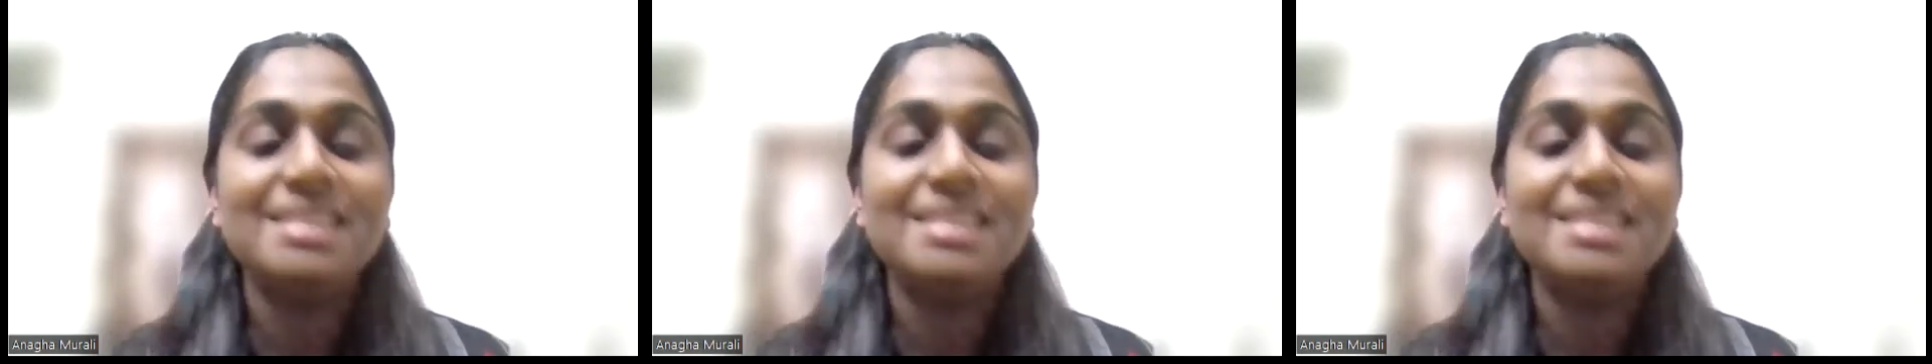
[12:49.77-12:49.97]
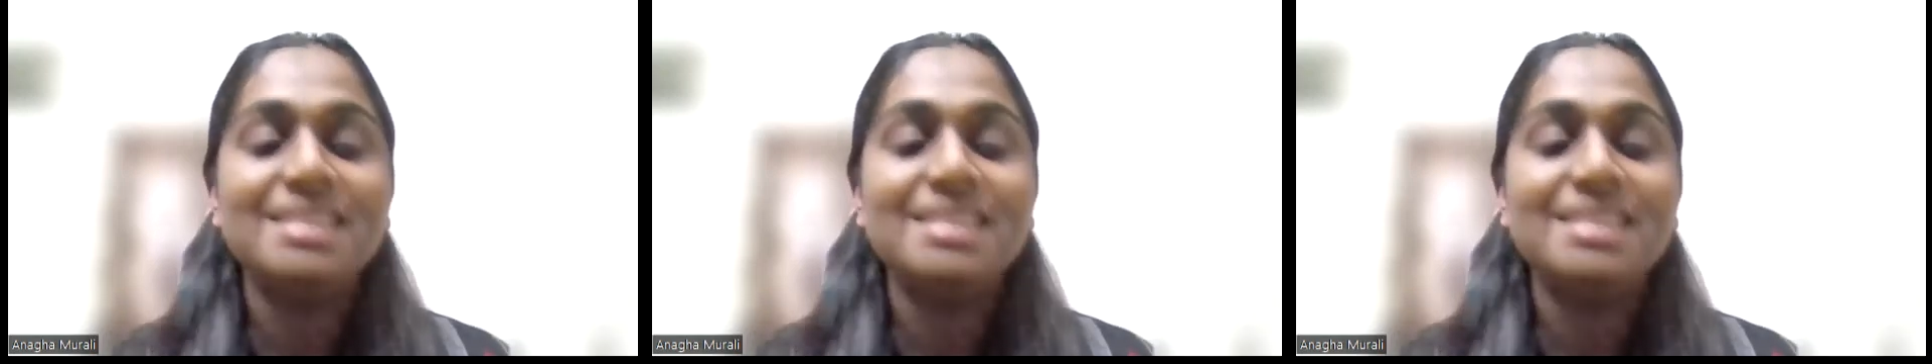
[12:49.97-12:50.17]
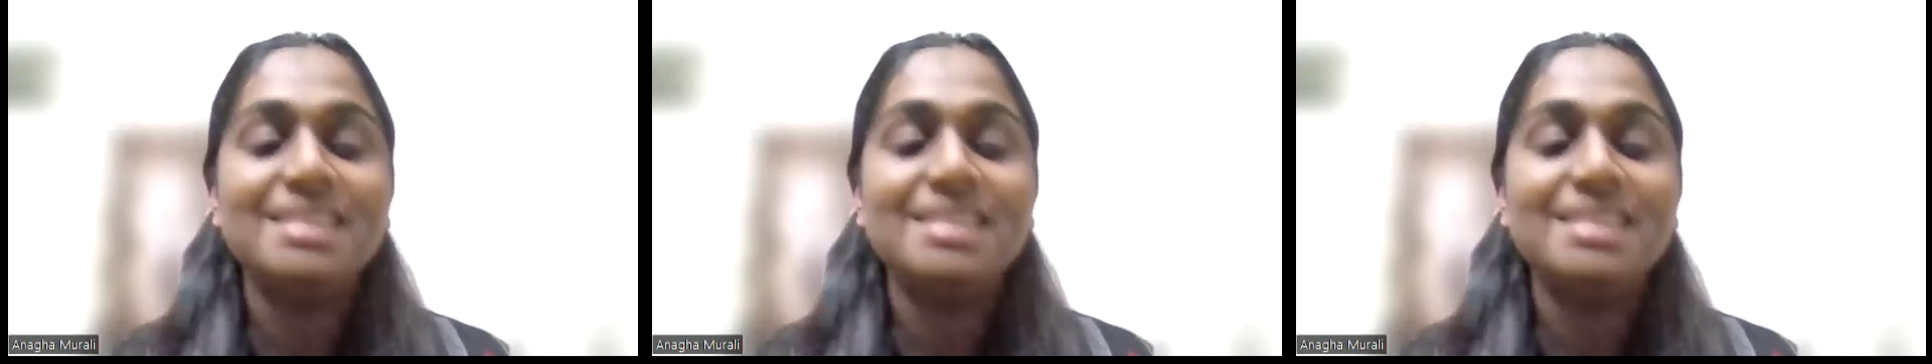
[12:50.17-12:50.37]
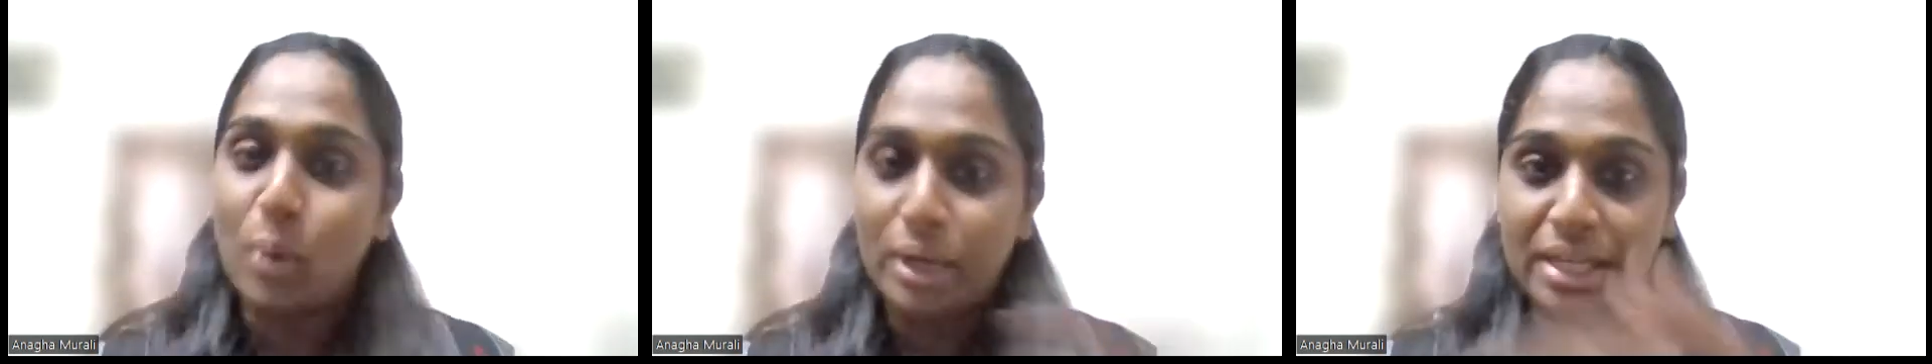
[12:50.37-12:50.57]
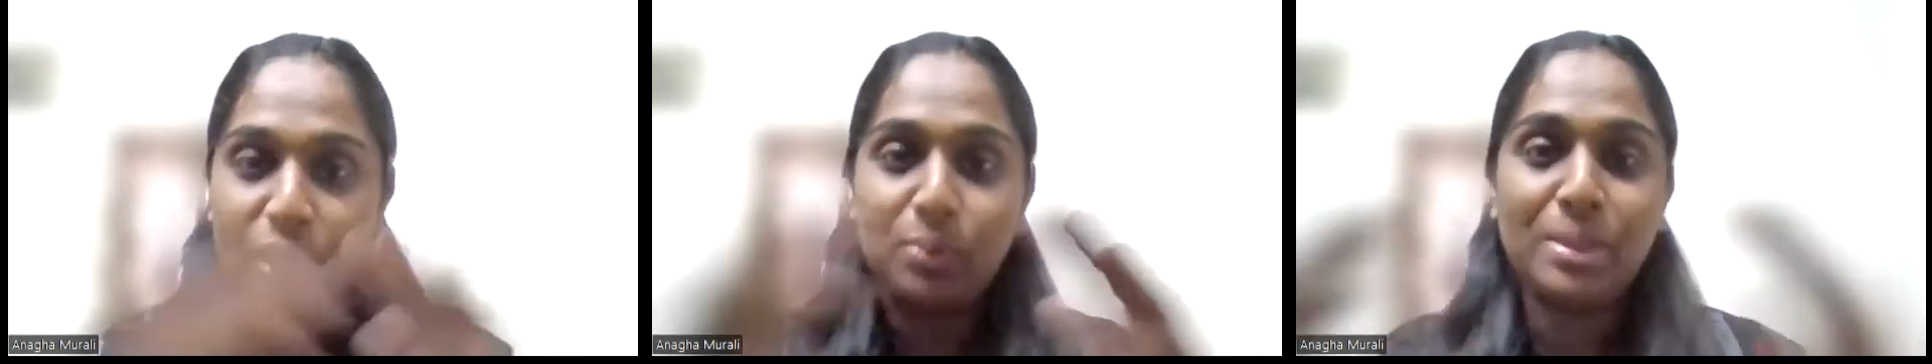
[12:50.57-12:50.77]
Let it be,
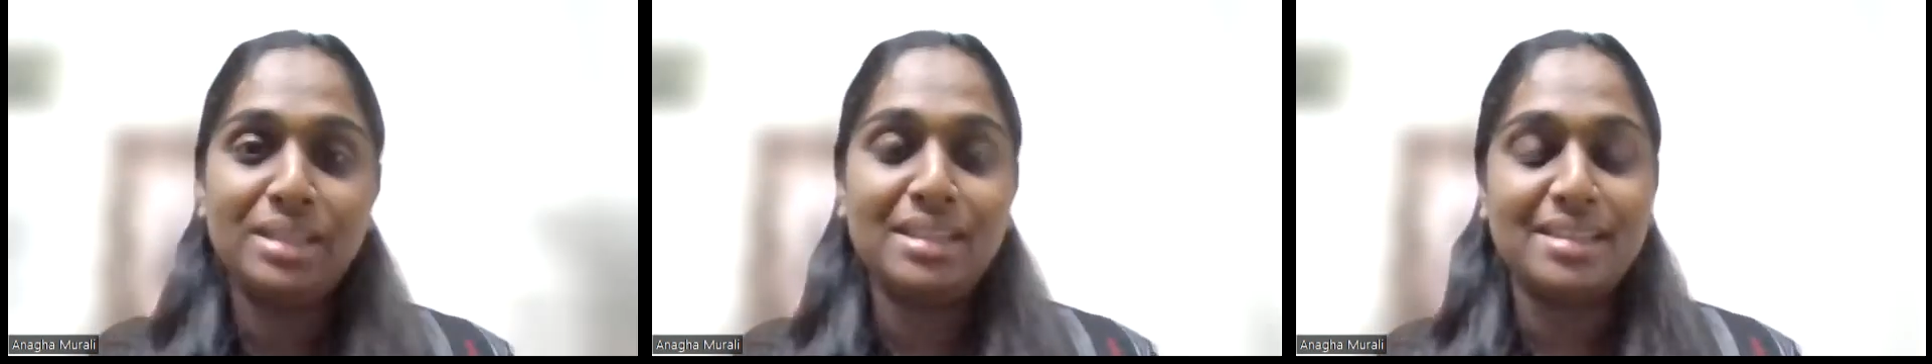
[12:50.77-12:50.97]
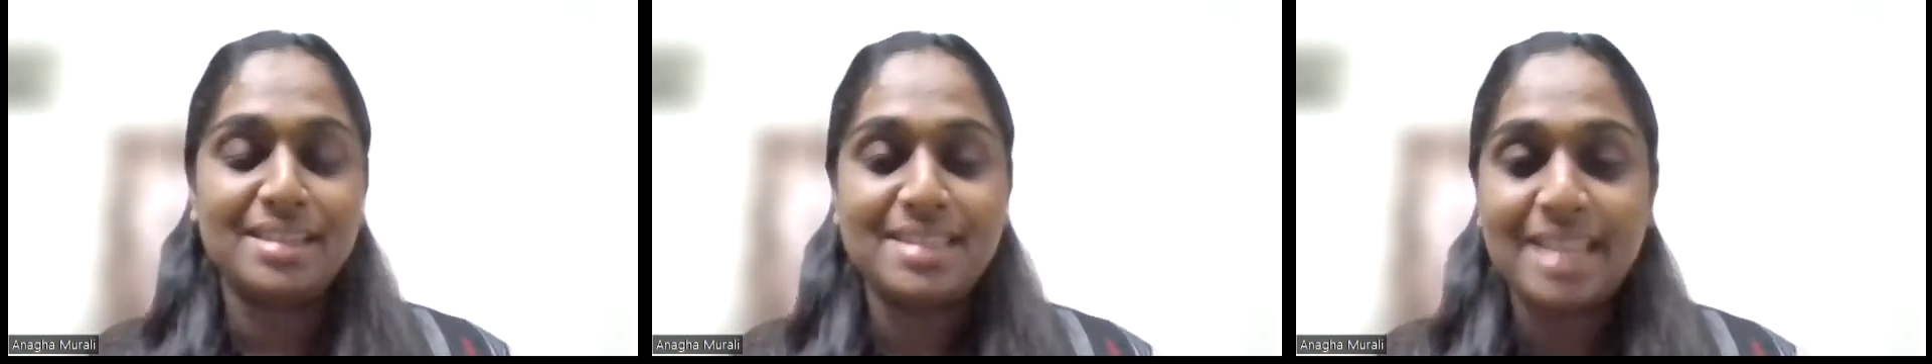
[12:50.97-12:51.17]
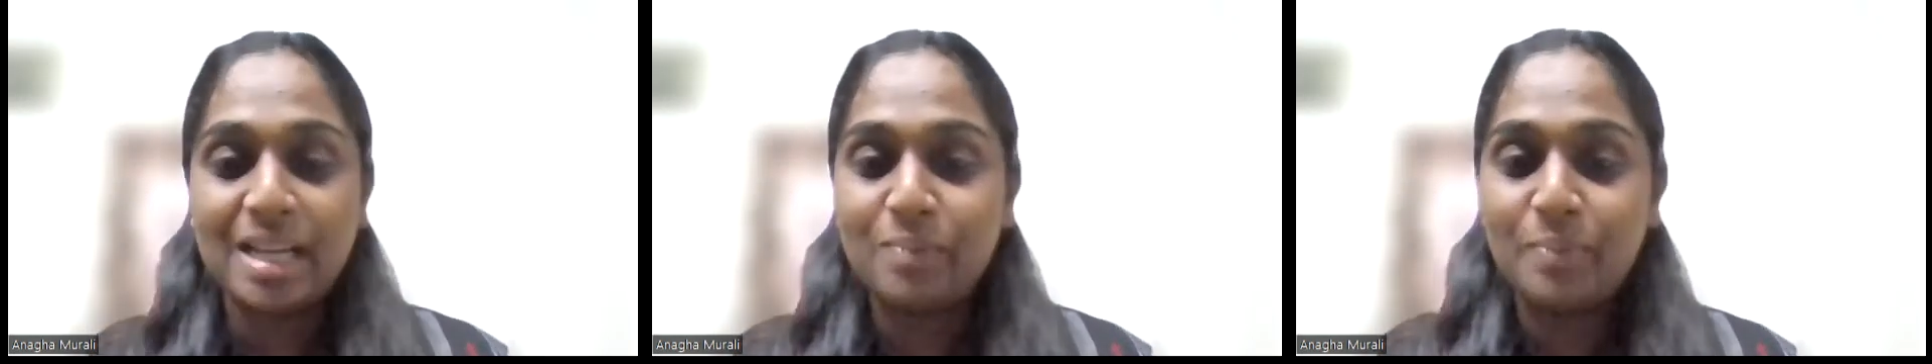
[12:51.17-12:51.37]
whatever the result